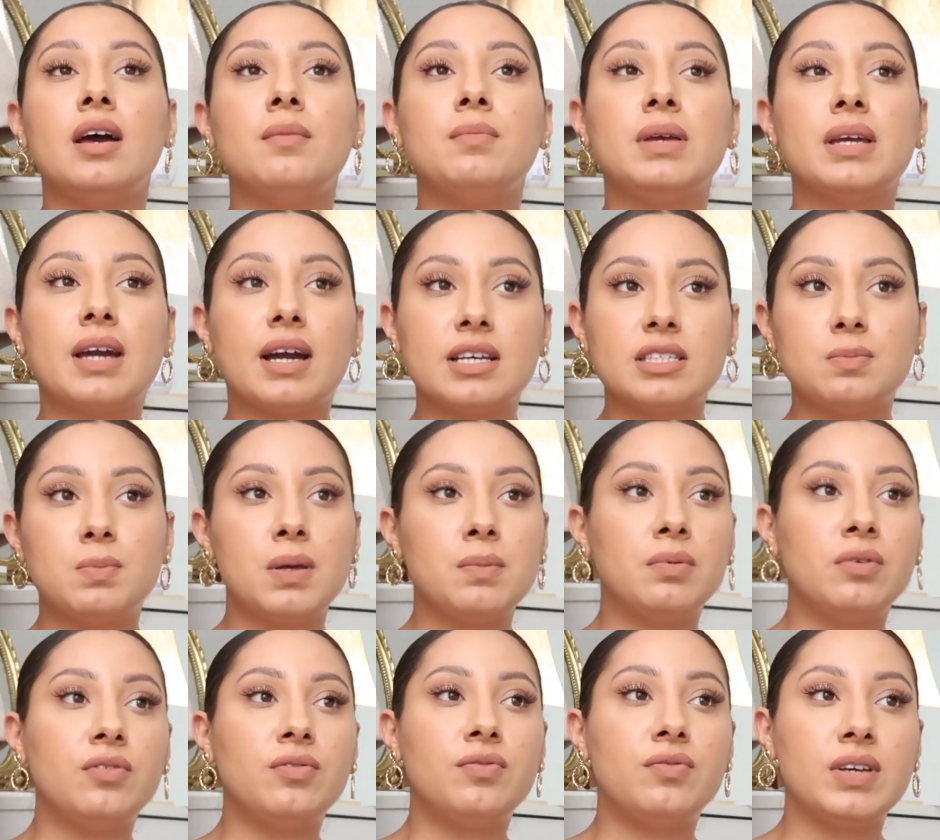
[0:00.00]
because
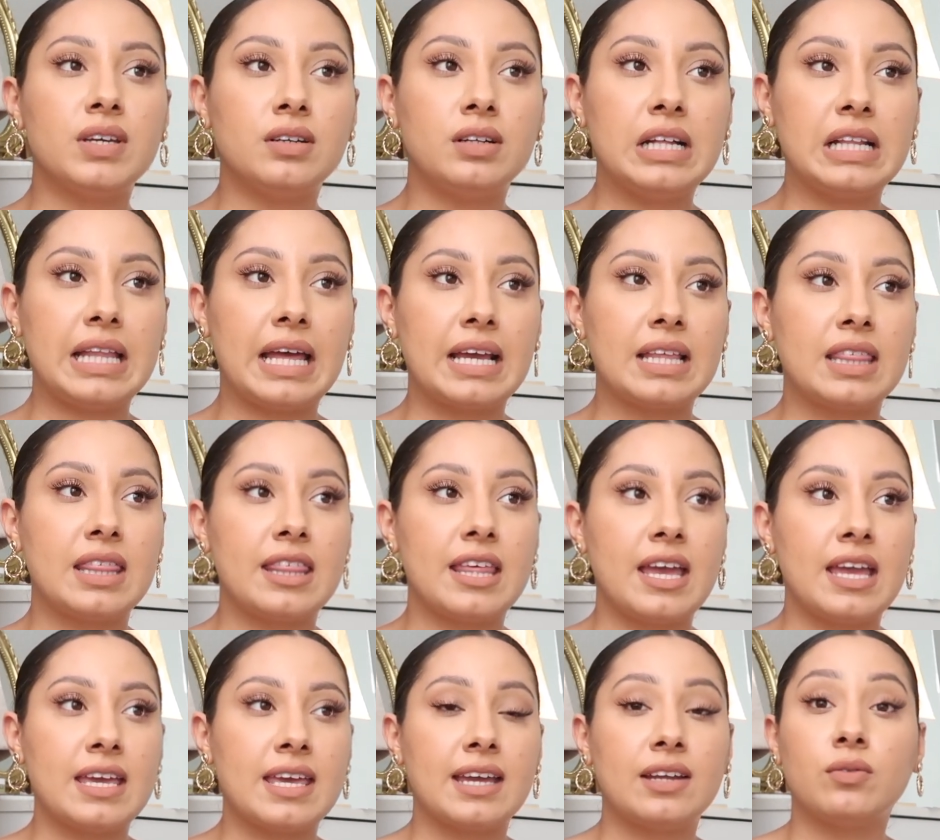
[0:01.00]
people feel like
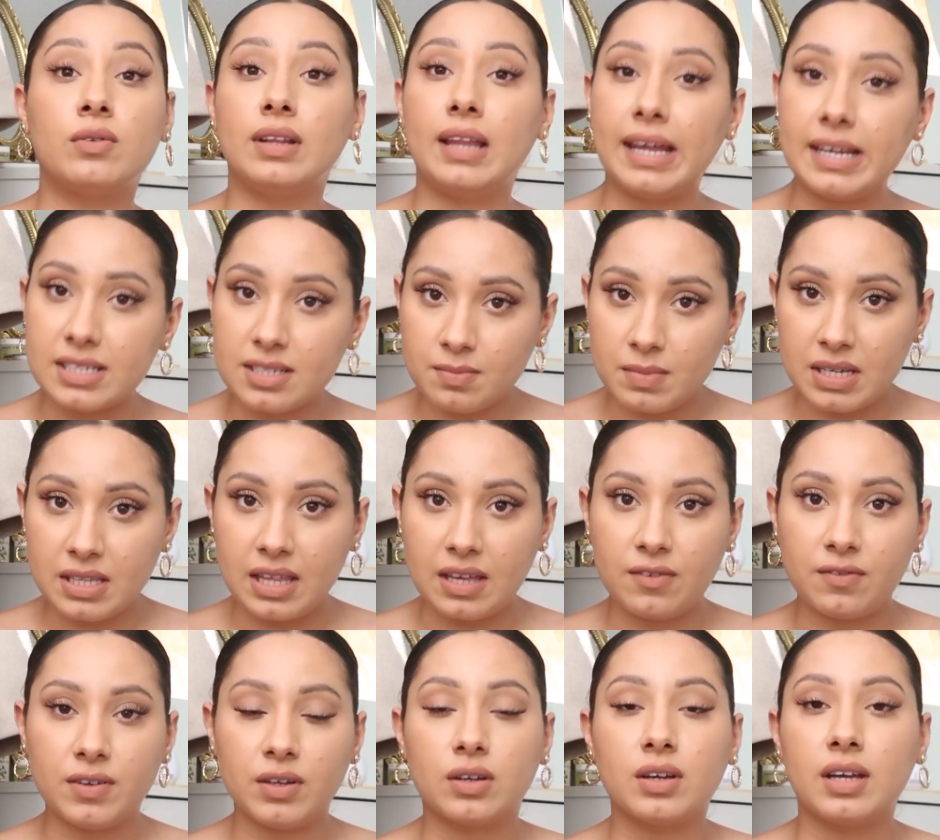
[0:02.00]
they can relate to me, they
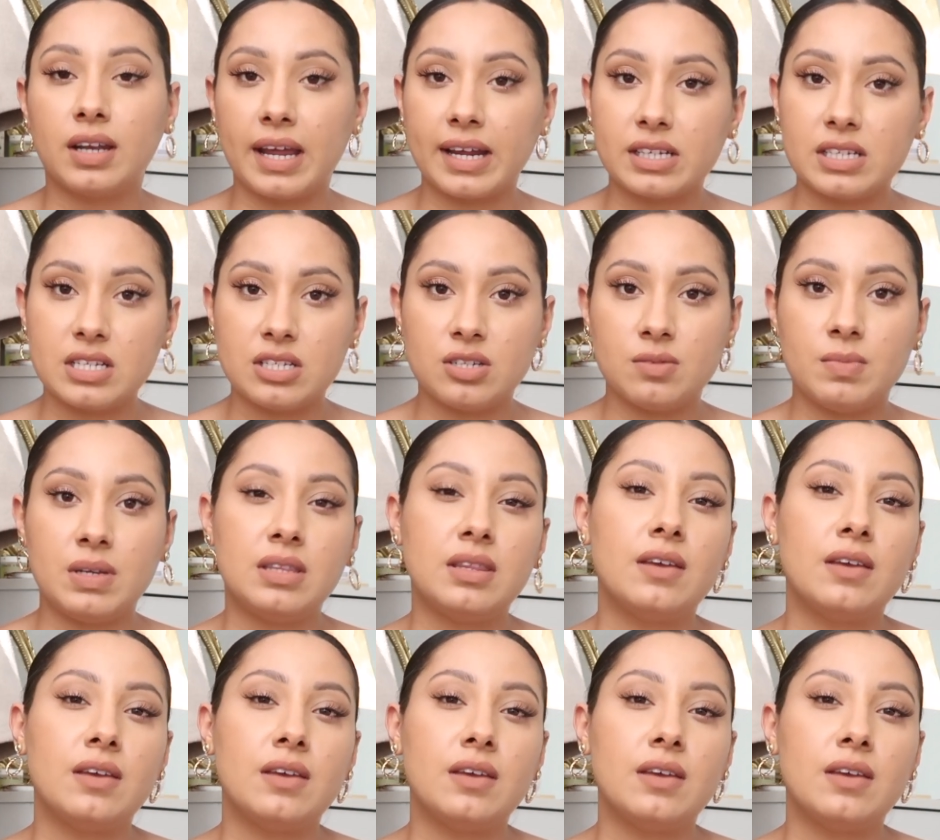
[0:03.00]
feel connected to me,